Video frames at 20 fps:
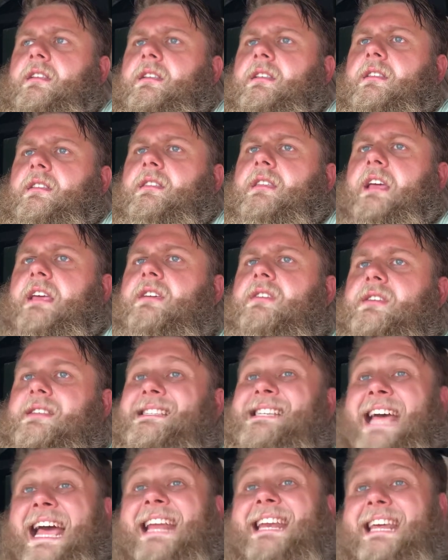they could
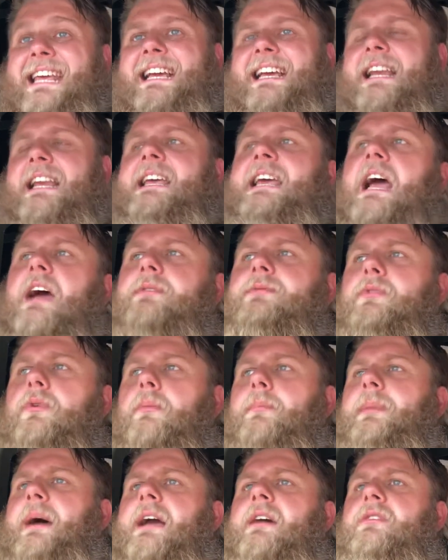technically have your
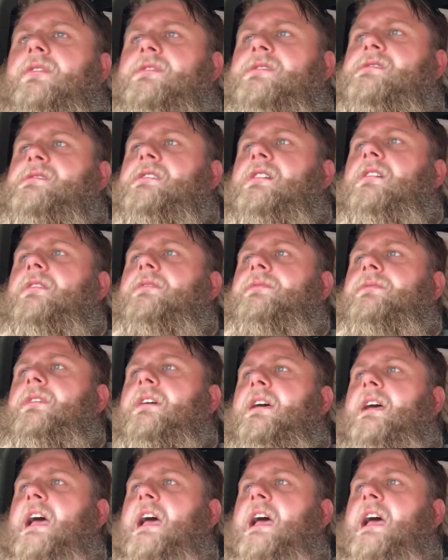back on stuff.